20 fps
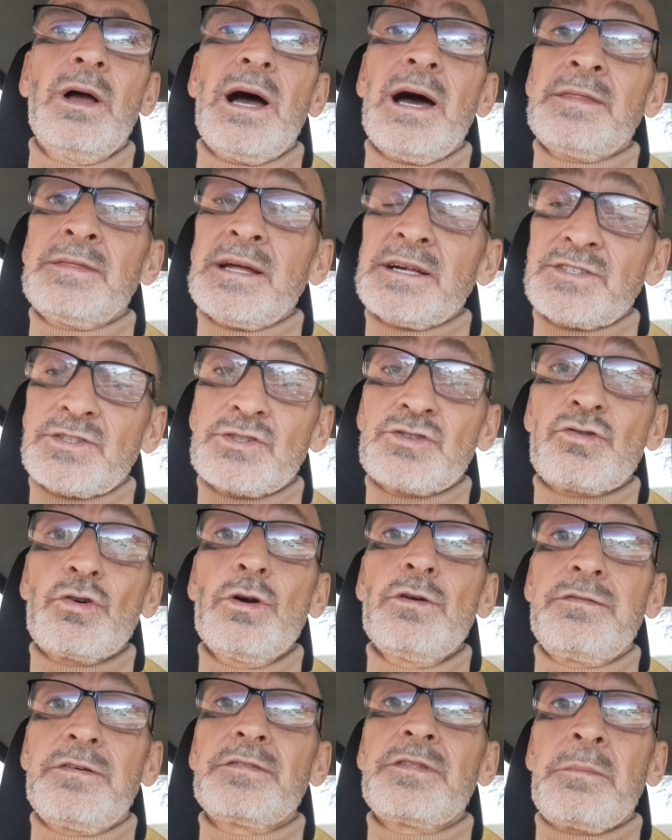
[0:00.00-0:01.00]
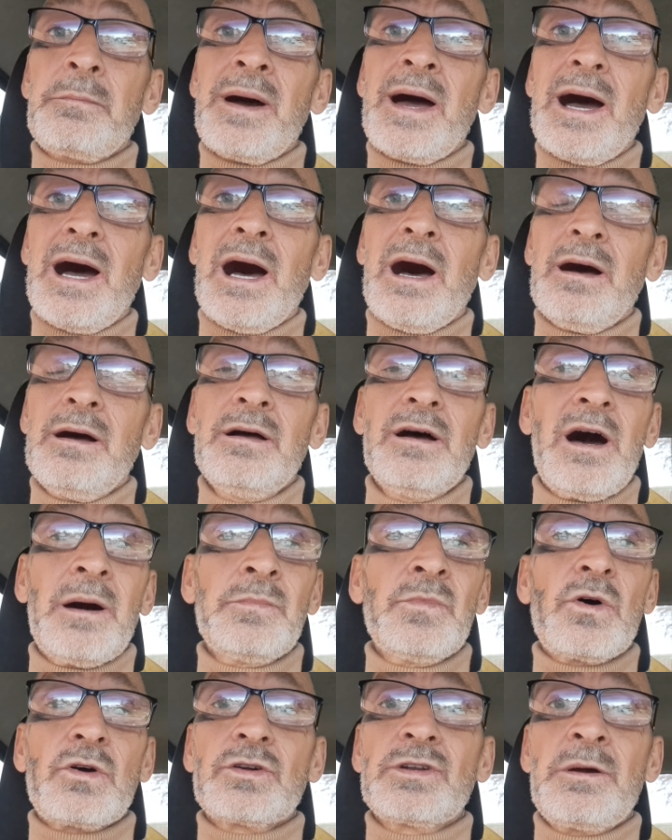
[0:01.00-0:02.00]
And that's the truth of the matter.
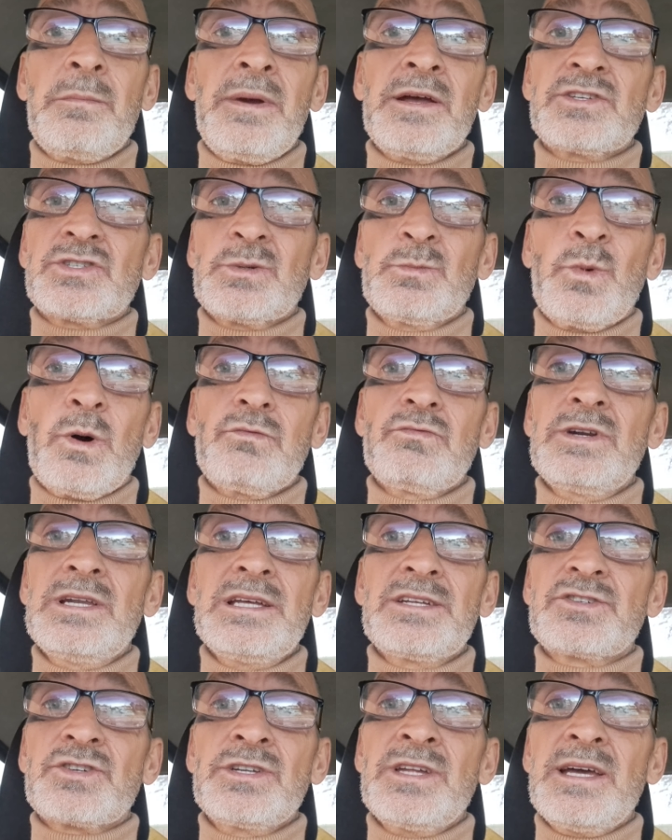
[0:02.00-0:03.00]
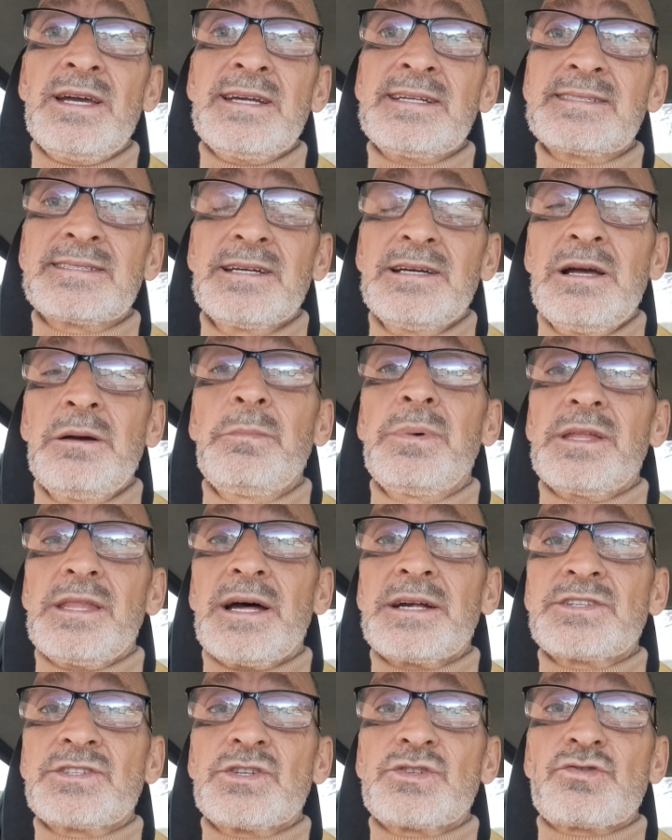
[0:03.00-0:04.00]
I'm not going to mention what religion it is, but
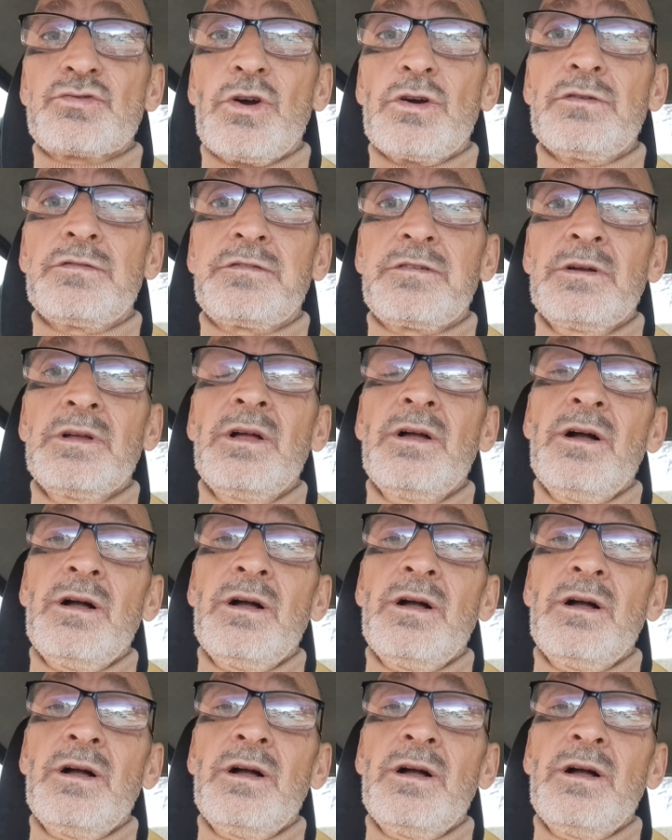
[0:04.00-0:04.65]
that's the truth.